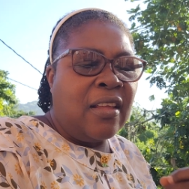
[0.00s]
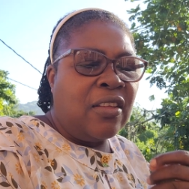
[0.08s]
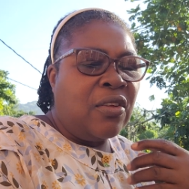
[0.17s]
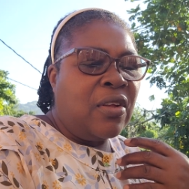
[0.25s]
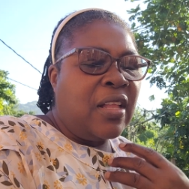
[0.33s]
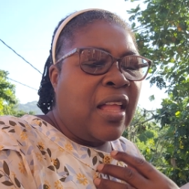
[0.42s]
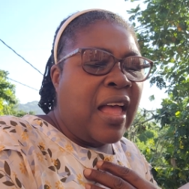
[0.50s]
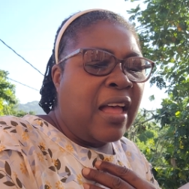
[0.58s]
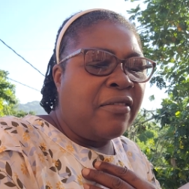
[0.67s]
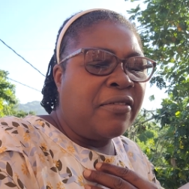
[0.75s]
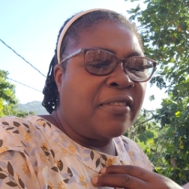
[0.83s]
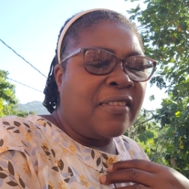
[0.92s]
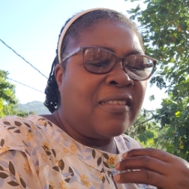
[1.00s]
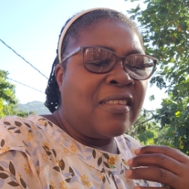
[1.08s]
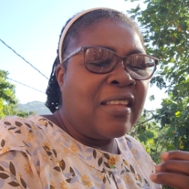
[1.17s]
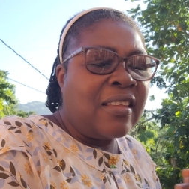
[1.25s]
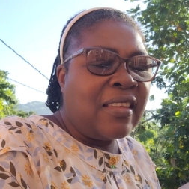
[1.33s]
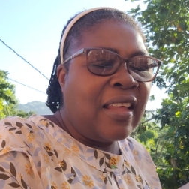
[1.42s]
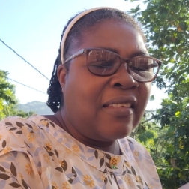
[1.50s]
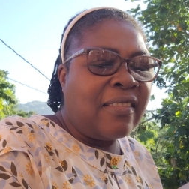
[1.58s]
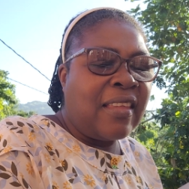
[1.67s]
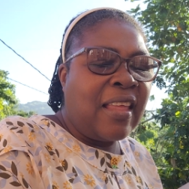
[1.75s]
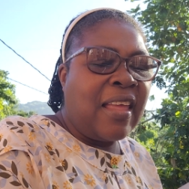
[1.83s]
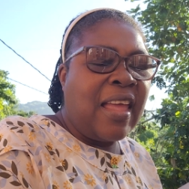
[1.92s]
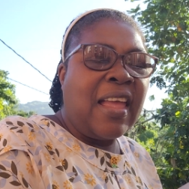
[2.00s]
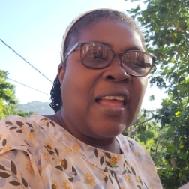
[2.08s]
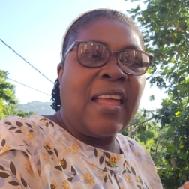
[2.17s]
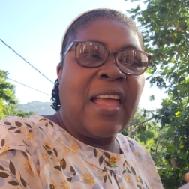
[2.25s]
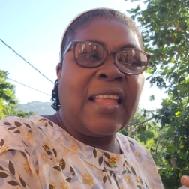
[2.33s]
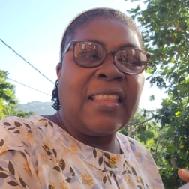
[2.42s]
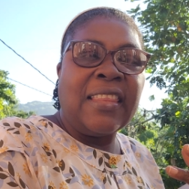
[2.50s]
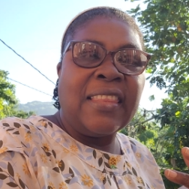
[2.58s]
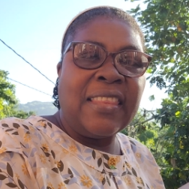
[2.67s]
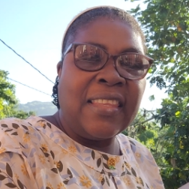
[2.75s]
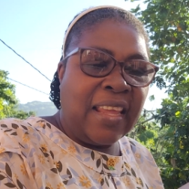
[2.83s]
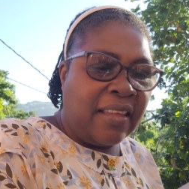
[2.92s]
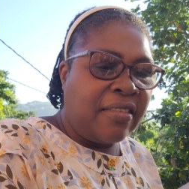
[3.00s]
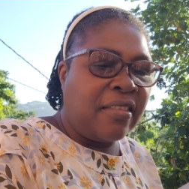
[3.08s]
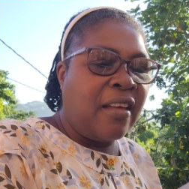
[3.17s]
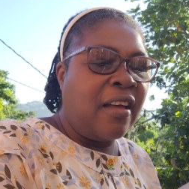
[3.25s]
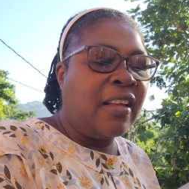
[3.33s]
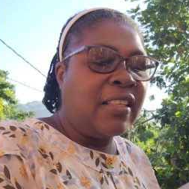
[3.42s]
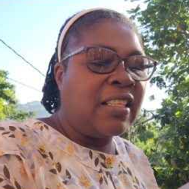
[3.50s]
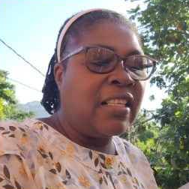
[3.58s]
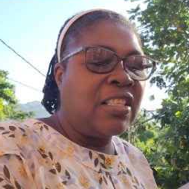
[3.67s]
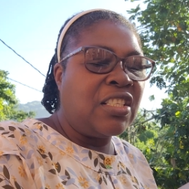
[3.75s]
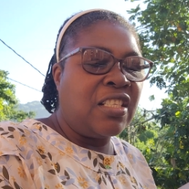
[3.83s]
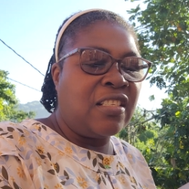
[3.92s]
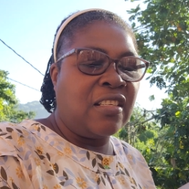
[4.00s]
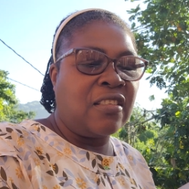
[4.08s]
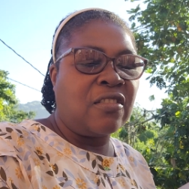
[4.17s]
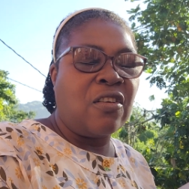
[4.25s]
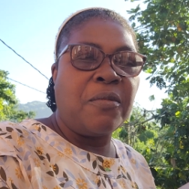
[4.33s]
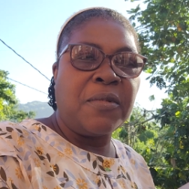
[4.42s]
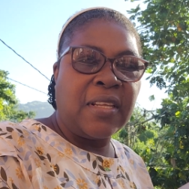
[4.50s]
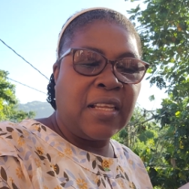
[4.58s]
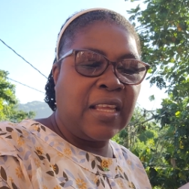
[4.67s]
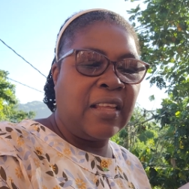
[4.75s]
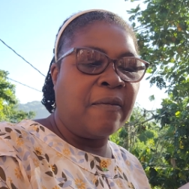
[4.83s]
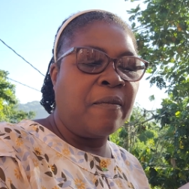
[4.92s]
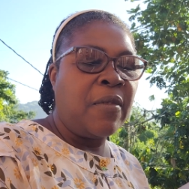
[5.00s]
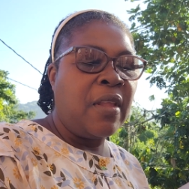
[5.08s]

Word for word: you'll have sickness and death until Jesus comes again.